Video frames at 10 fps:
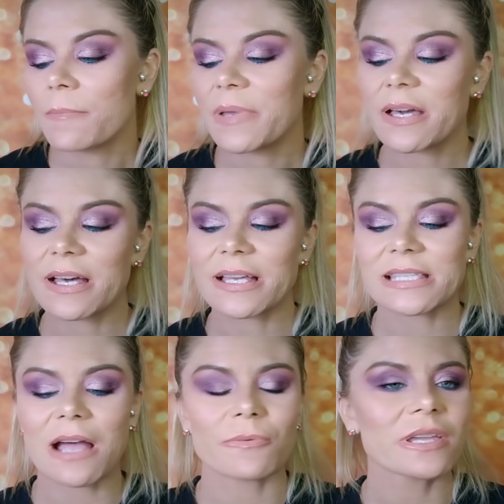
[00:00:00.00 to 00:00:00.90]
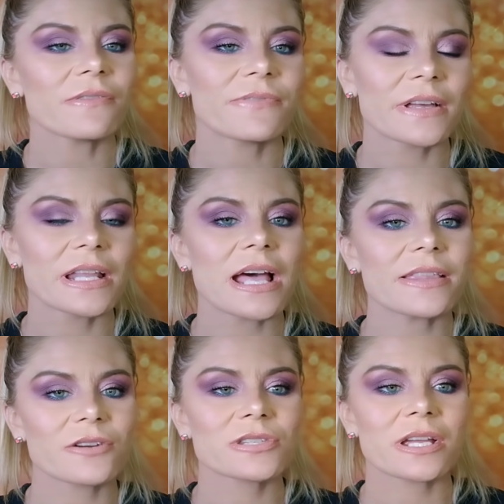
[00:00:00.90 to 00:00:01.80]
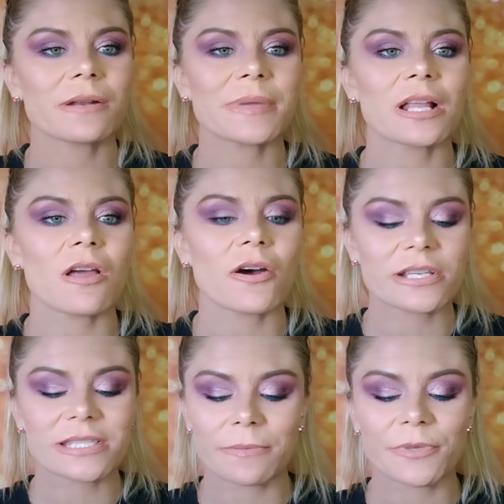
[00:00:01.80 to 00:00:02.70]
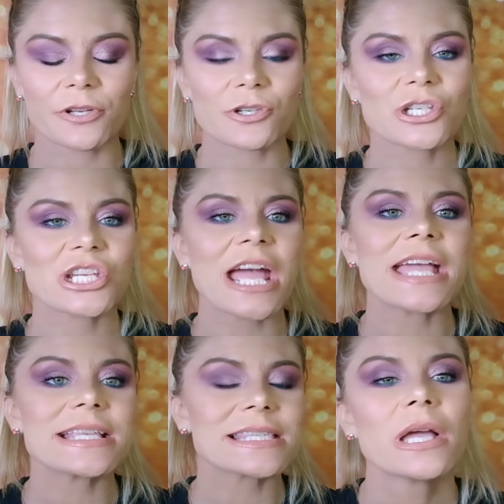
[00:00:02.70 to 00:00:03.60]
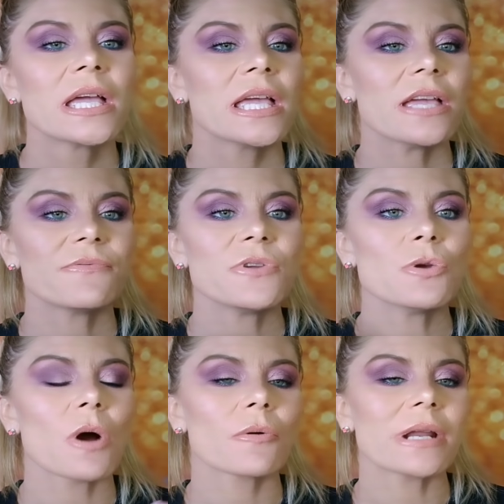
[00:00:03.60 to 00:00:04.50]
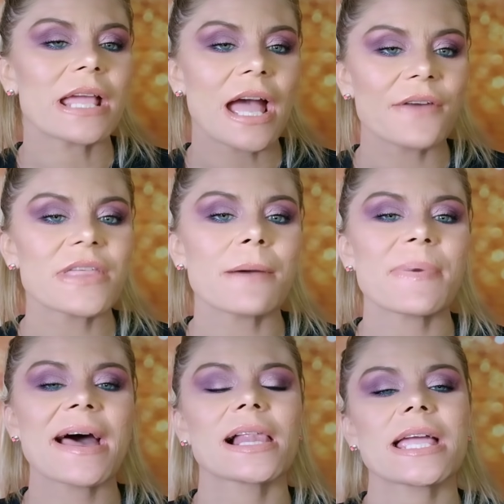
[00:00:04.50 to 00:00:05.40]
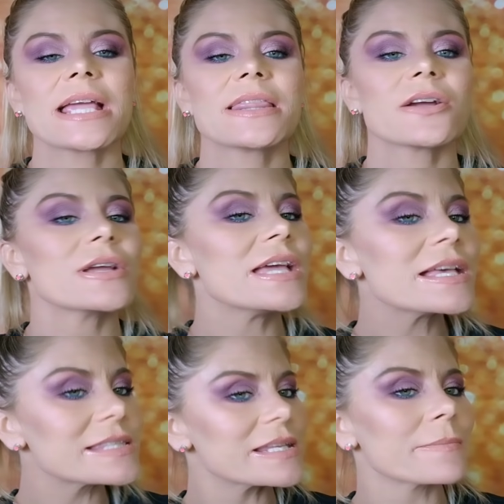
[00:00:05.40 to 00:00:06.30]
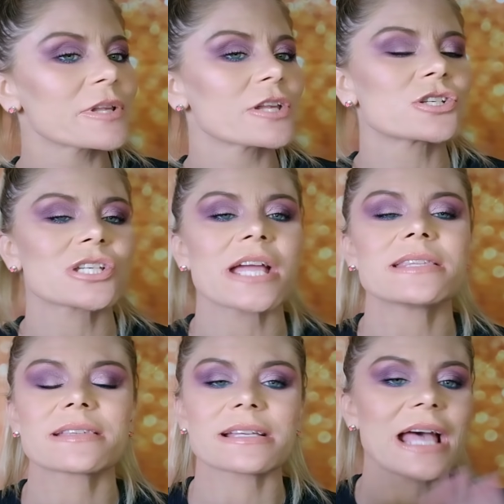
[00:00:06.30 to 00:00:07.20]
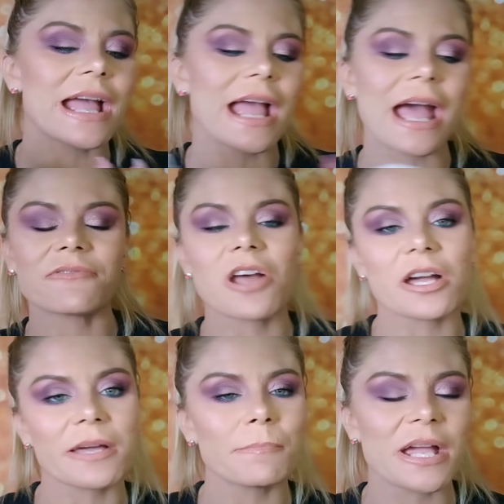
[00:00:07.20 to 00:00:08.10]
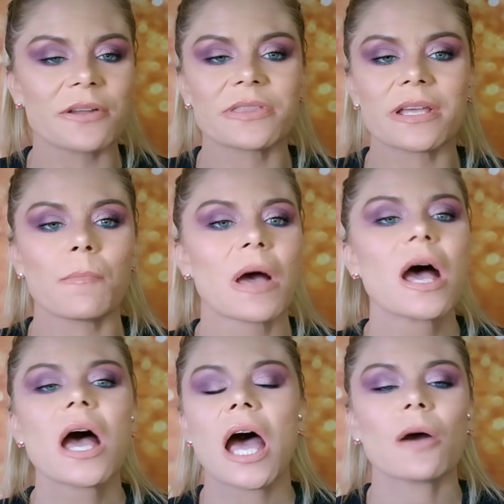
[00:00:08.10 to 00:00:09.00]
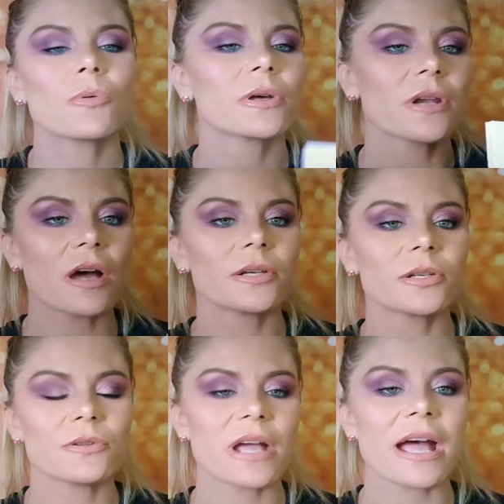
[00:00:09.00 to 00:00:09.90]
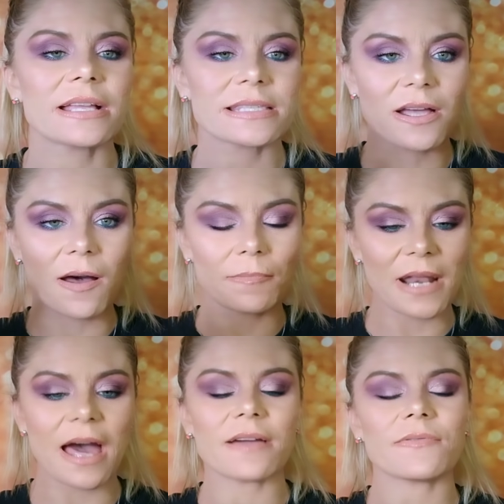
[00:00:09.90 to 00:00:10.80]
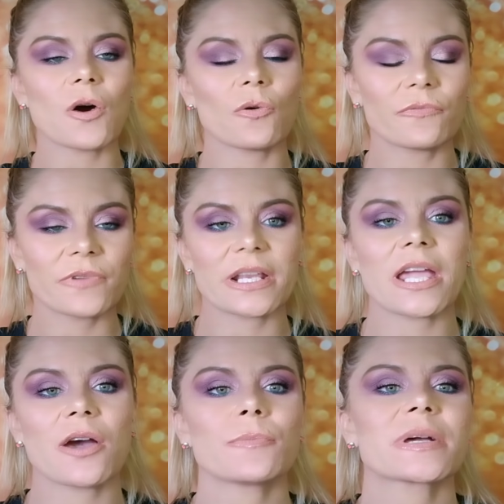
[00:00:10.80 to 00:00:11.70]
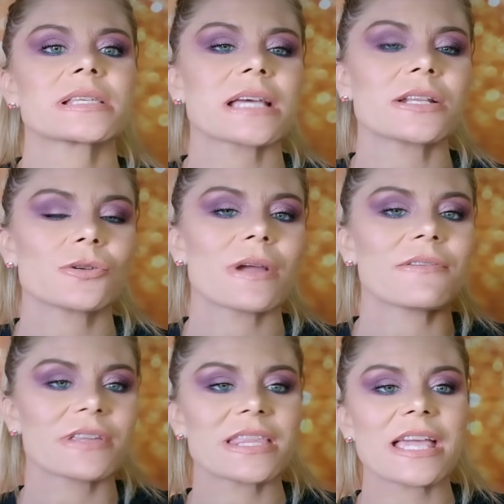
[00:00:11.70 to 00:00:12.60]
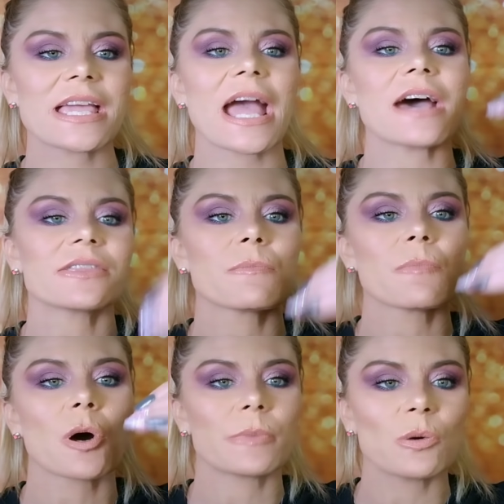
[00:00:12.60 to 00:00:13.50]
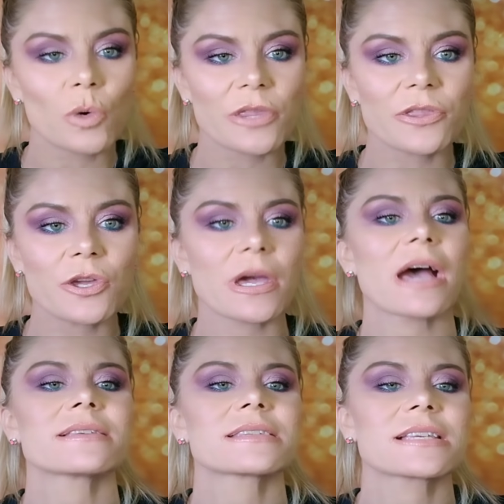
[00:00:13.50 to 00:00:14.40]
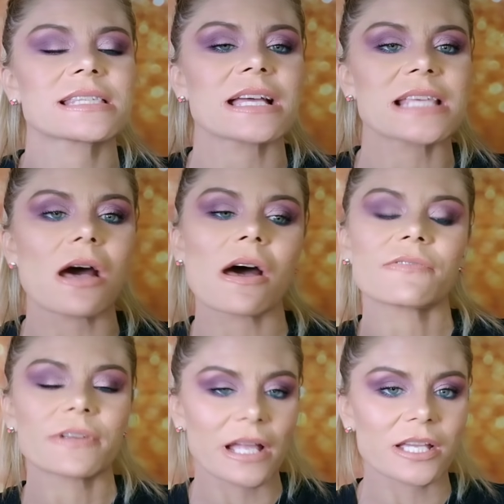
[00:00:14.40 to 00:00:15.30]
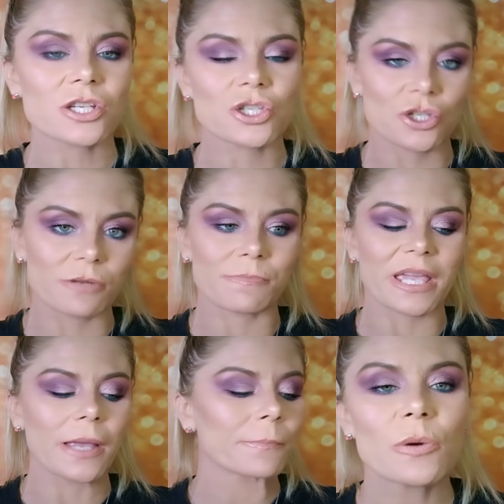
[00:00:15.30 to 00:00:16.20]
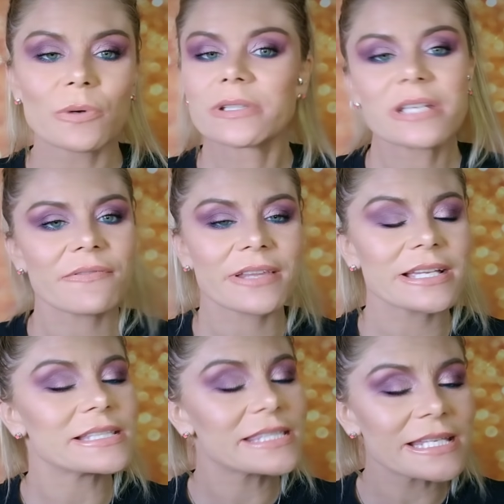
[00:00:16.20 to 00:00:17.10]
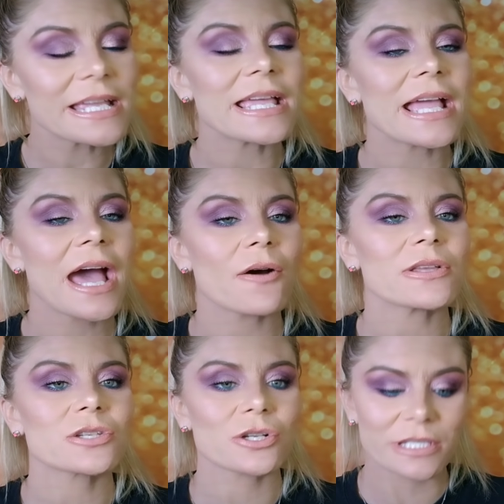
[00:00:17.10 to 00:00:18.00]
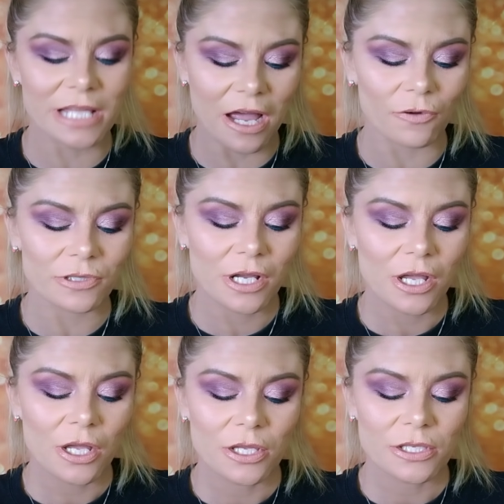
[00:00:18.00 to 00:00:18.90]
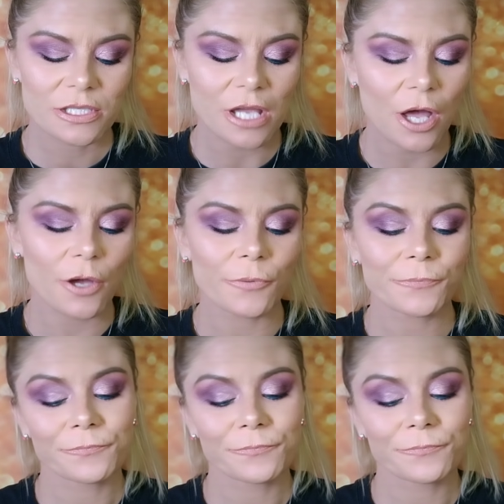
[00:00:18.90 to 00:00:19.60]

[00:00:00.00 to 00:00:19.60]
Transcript: Because I really feel like there's going to be a lot of similar shades. If you already have that palette and there is similar shades, because I have not compared them, I will not do that until I'm live on video, because I do everything at the moment with you guys, because that's how I feel like it should be. We will definitely see how it turns out. So,